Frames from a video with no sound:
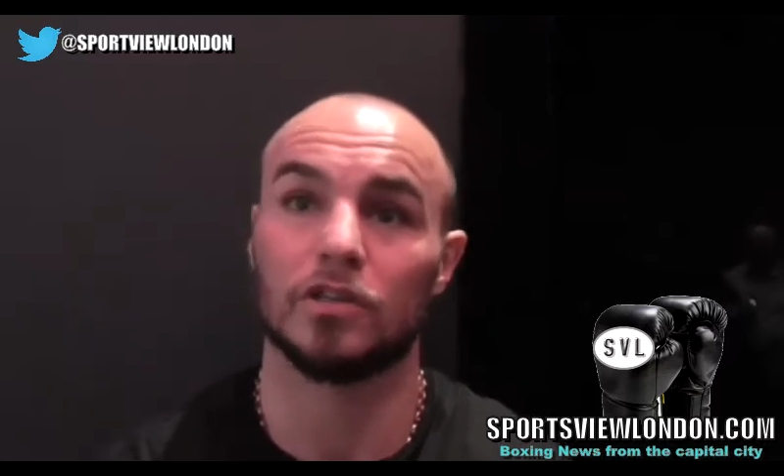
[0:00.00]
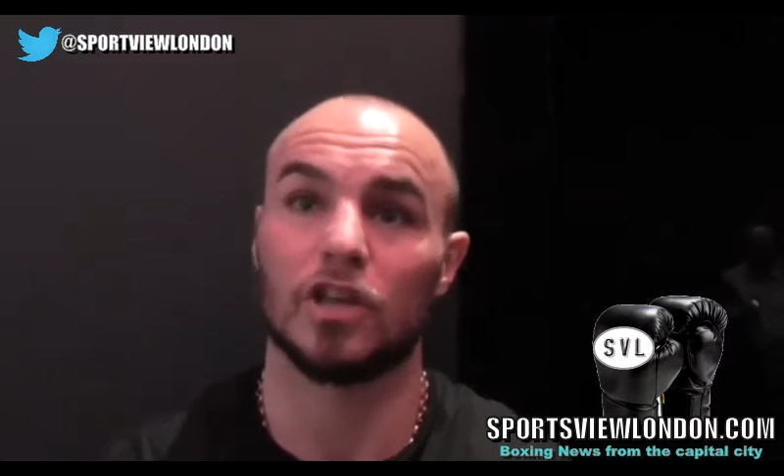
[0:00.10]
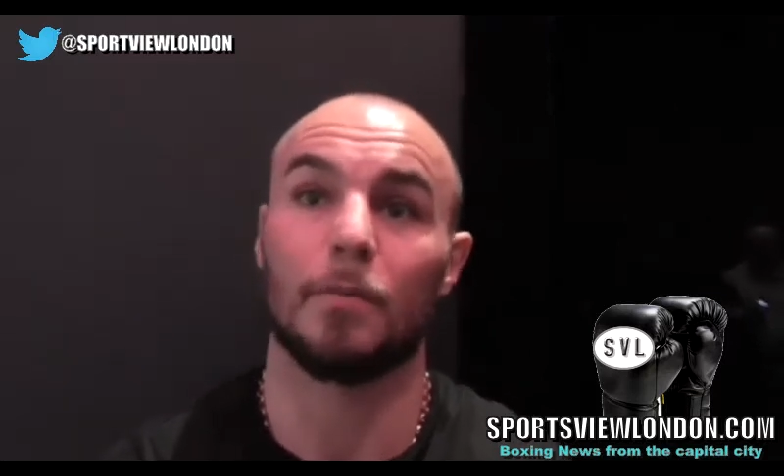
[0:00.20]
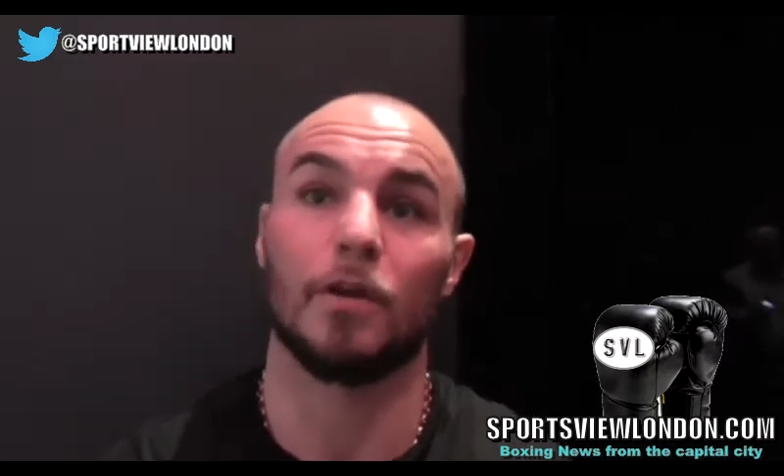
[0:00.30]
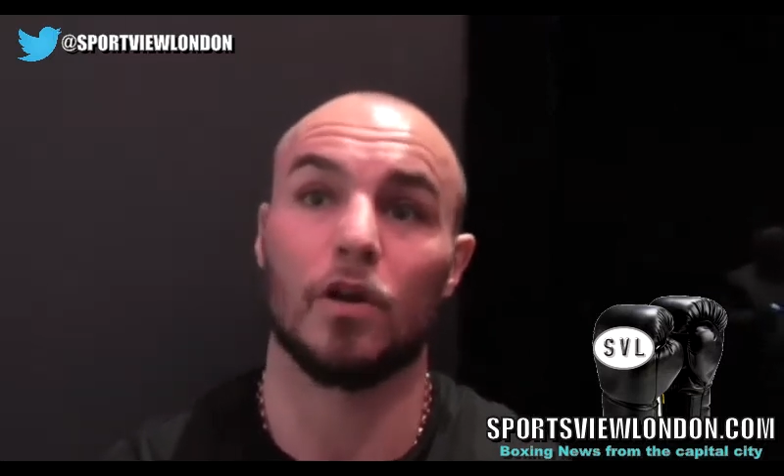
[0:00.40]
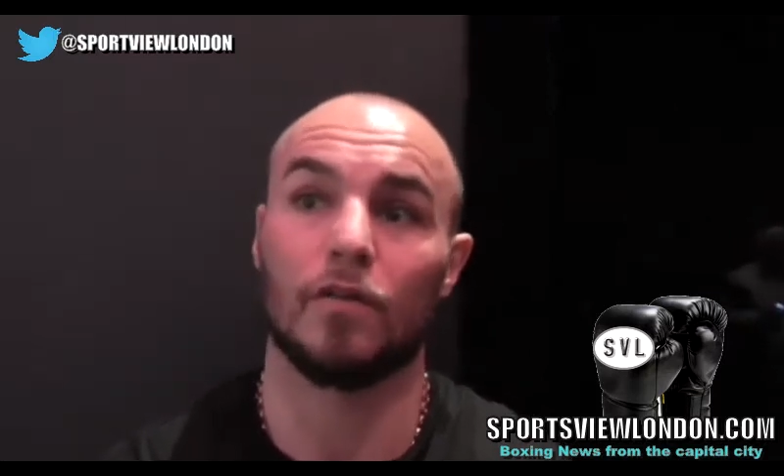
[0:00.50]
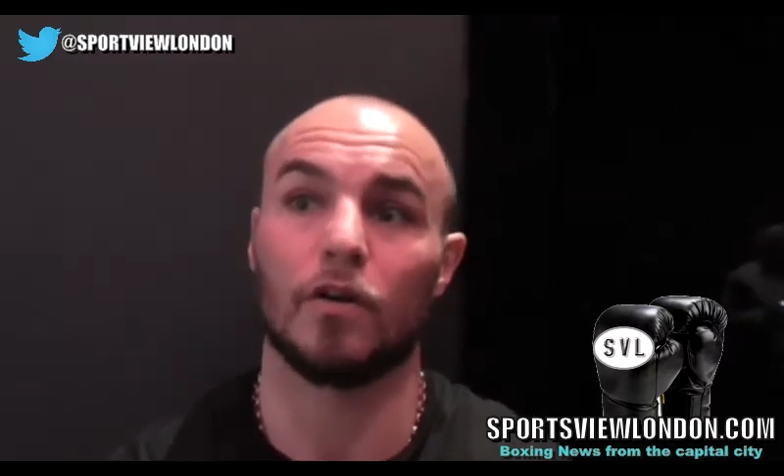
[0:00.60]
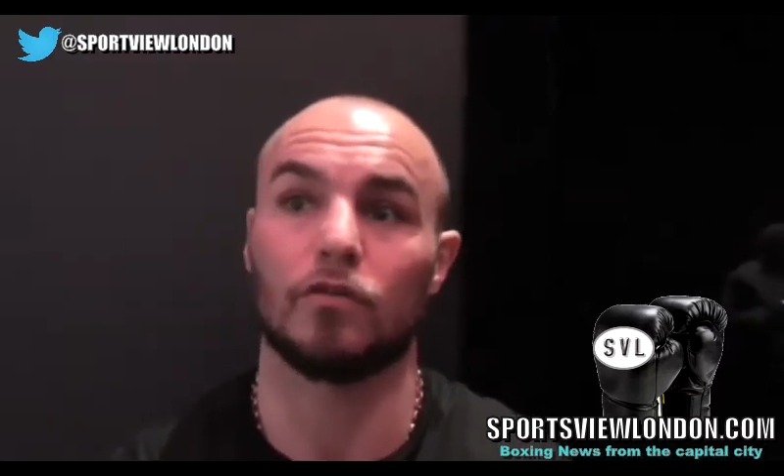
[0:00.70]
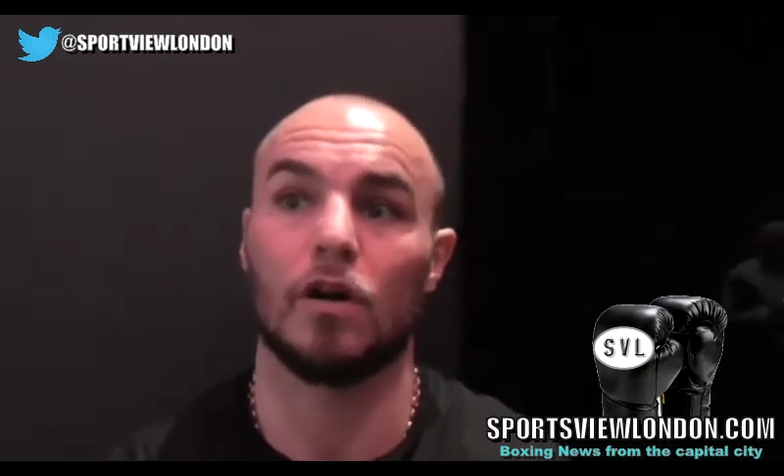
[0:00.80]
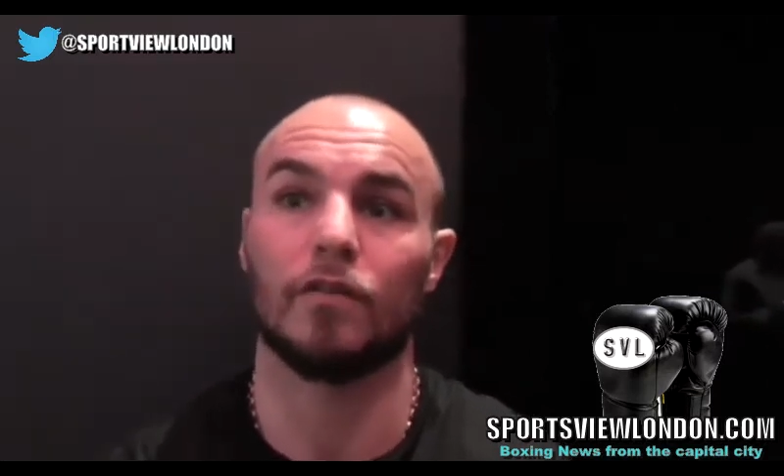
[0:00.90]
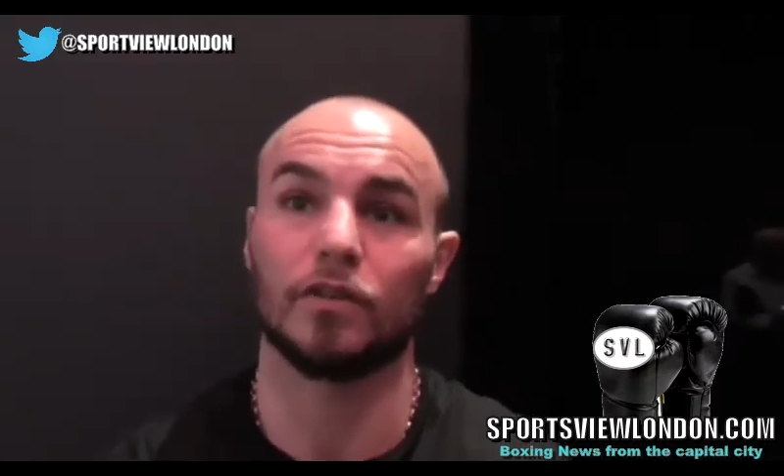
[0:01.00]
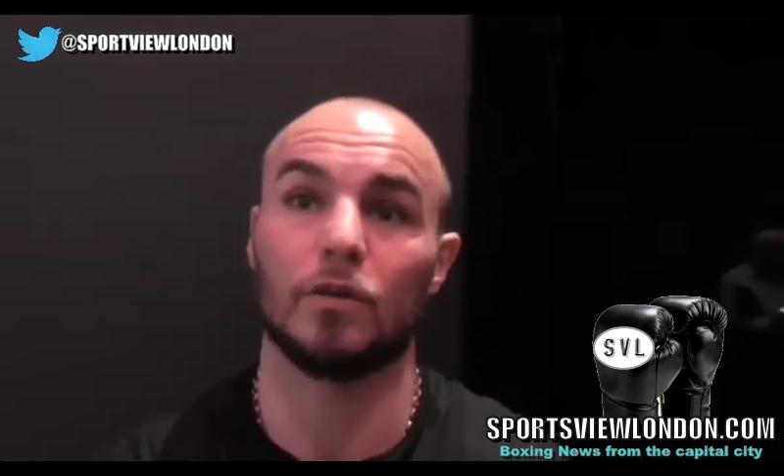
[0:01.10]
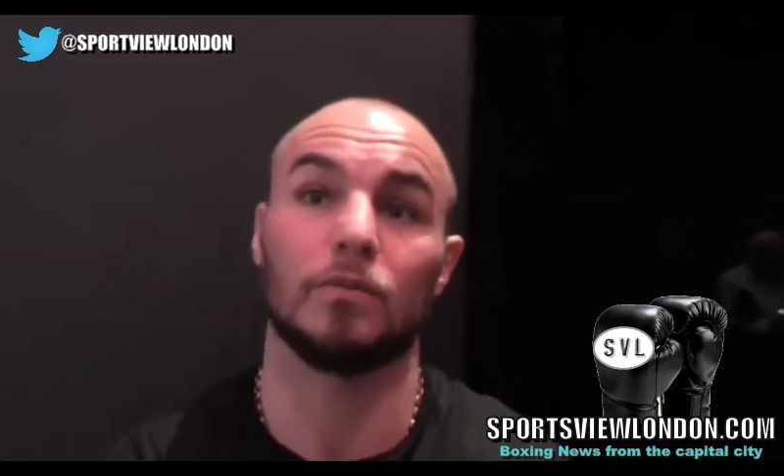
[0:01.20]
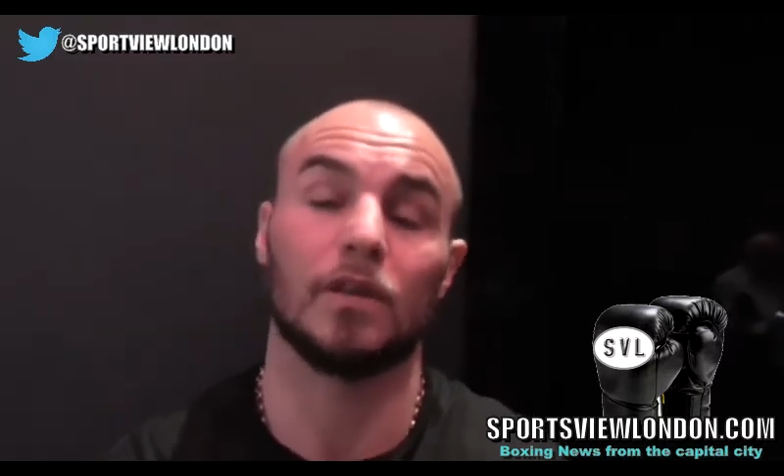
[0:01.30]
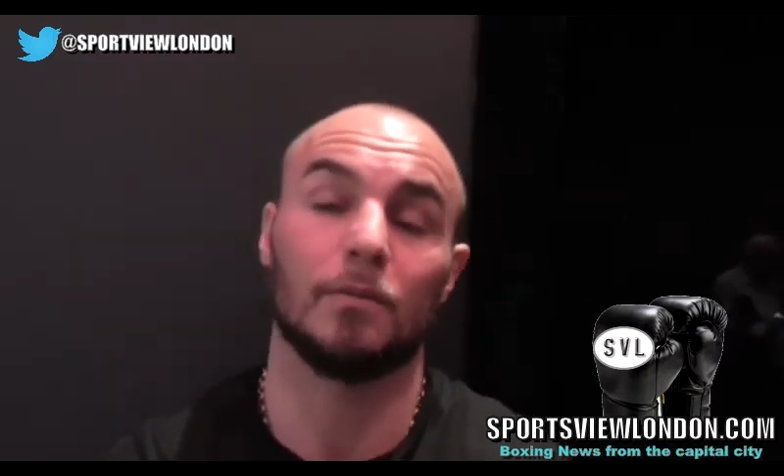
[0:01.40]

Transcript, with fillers: So that'd be a lot of hard graft. So yeah,